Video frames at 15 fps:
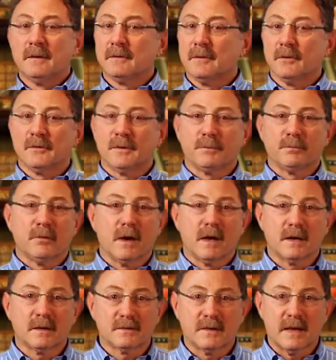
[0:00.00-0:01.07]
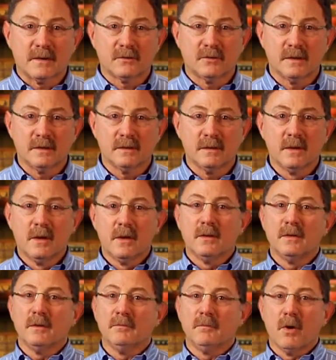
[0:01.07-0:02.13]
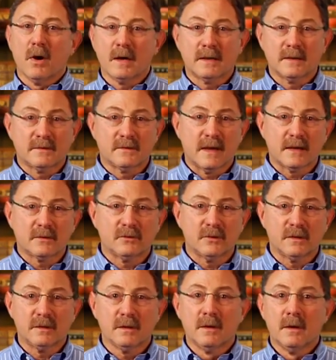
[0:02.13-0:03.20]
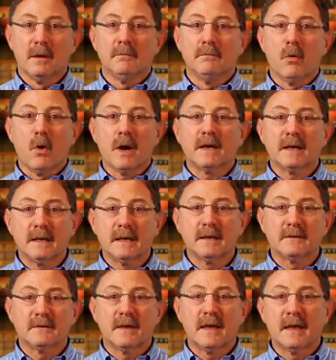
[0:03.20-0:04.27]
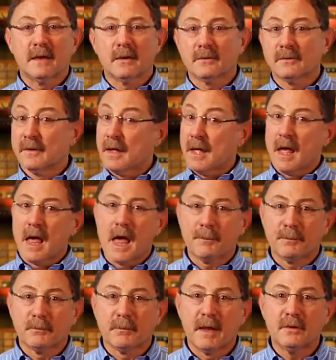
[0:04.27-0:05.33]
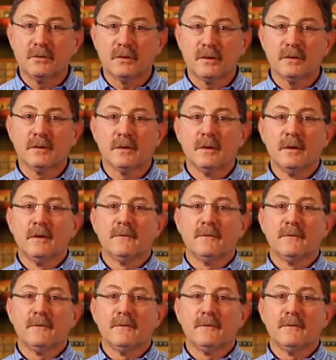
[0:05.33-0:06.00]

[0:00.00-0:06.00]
There's a product section, the market section, marketing and sales, operations,